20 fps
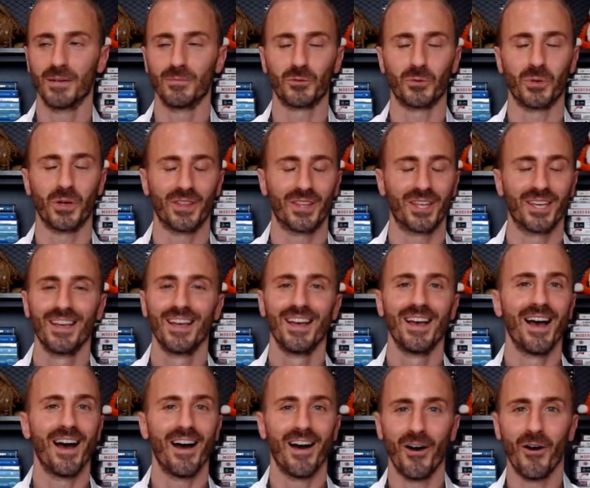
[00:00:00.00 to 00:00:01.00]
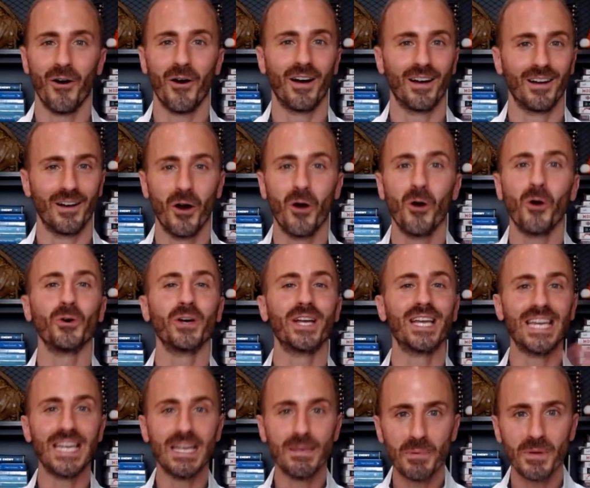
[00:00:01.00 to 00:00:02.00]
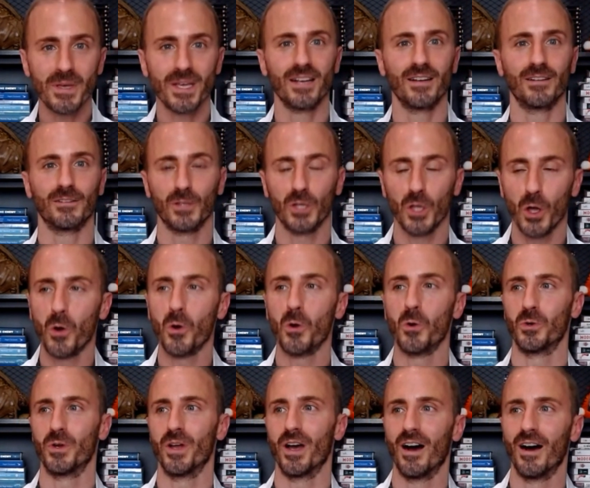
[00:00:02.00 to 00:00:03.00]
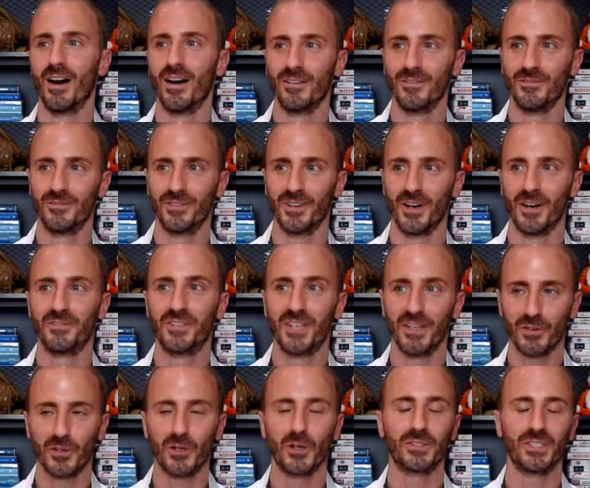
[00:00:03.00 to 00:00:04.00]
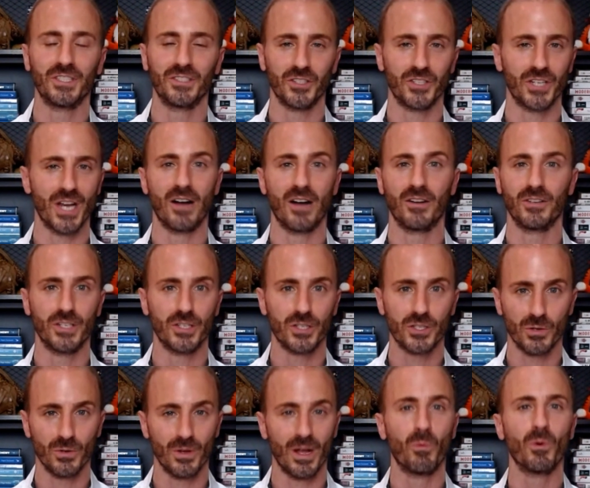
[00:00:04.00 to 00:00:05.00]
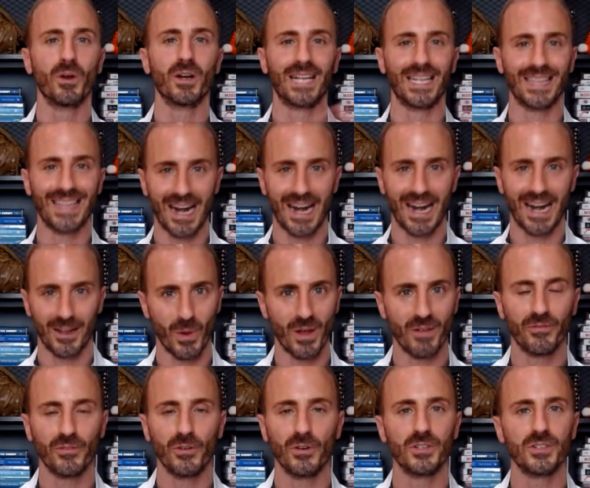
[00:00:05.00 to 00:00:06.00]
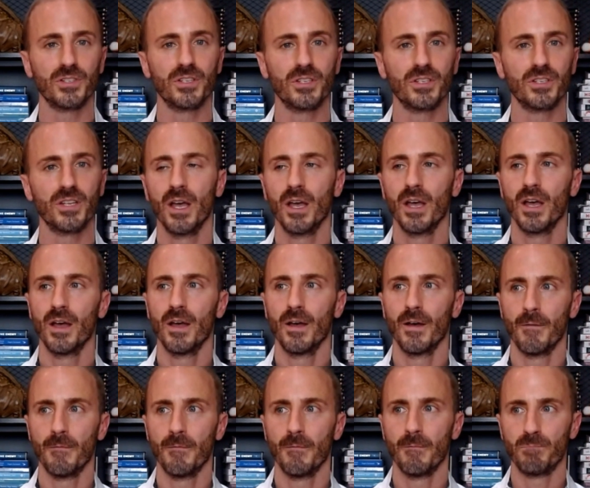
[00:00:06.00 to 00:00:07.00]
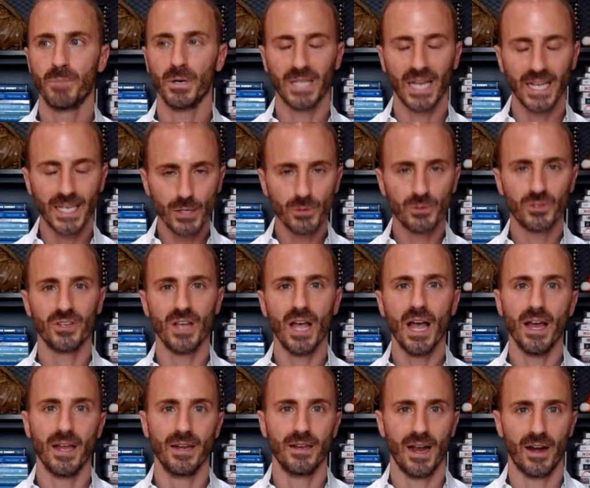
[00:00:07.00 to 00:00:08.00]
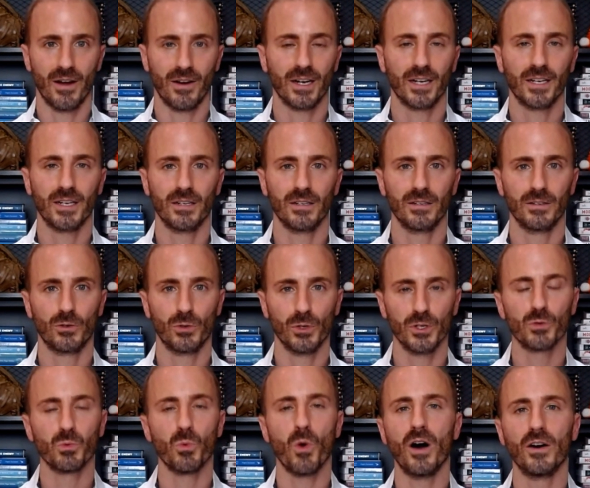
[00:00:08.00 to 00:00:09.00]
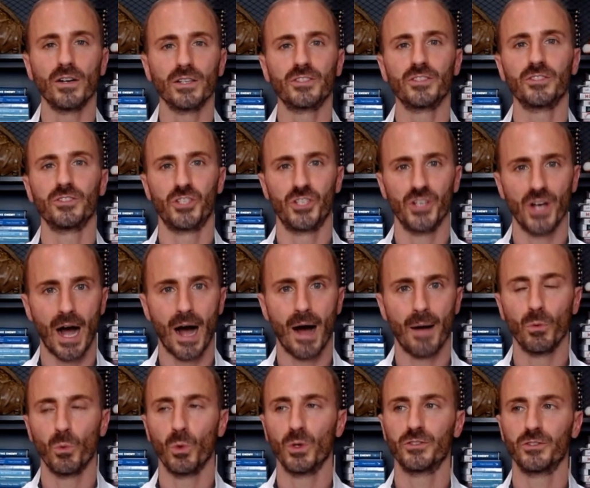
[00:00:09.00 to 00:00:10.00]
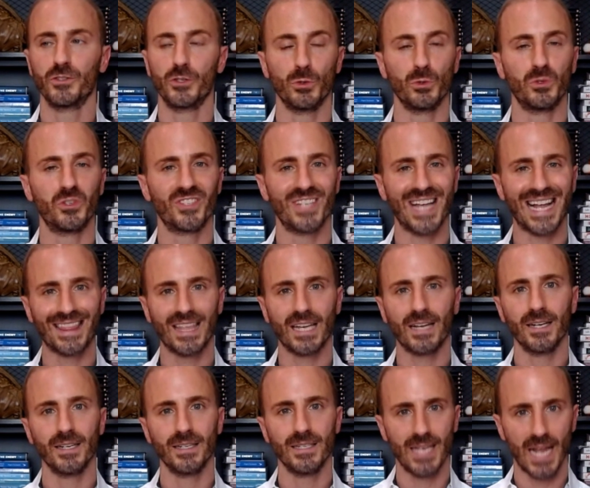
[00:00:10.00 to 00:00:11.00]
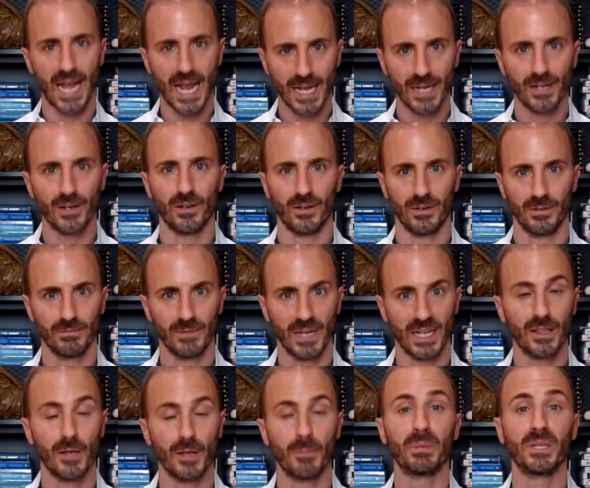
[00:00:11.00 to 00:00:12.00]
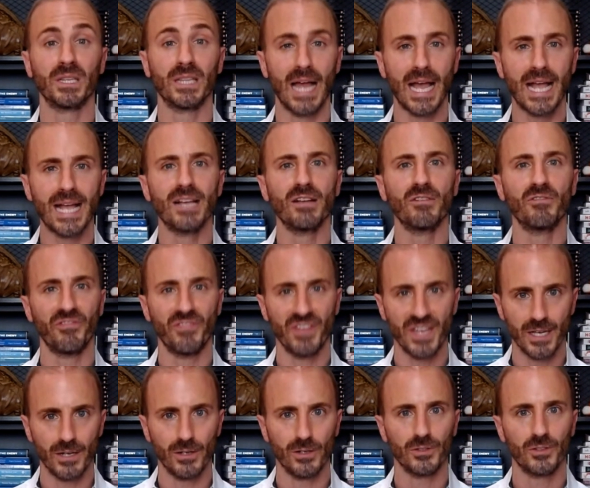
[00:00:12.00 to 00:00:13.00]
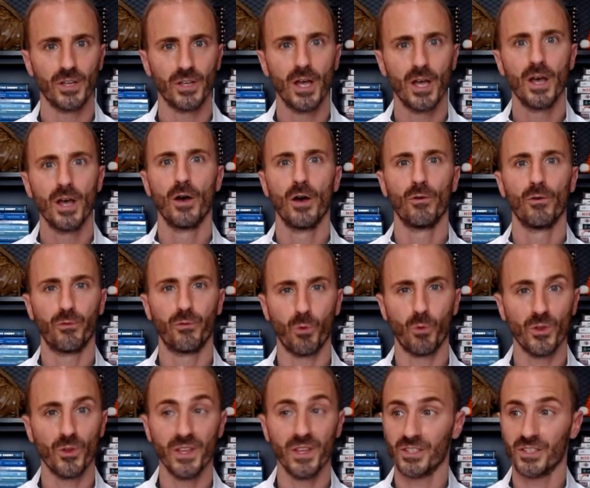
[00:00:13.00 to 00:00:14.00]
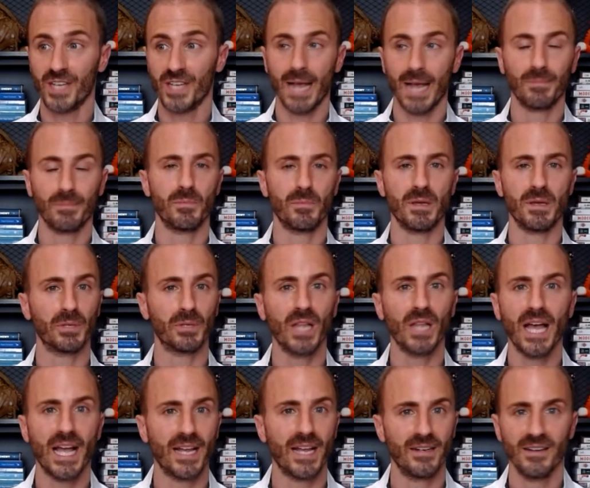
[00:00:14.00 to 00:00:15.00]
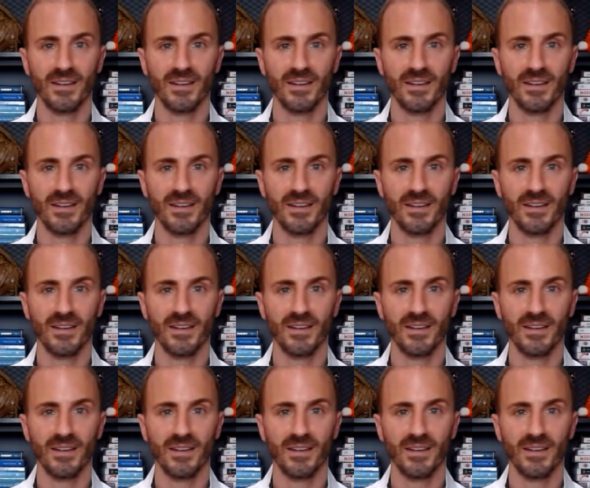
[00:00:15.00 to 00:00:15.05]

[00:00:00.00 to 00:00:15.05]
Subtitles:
comes with a whole heaping load of difficulties and challenges. So I want to get that out of the way first. But like you said, Eric, Chris Wallace's job was to set the container, like the playing field for this game to be played,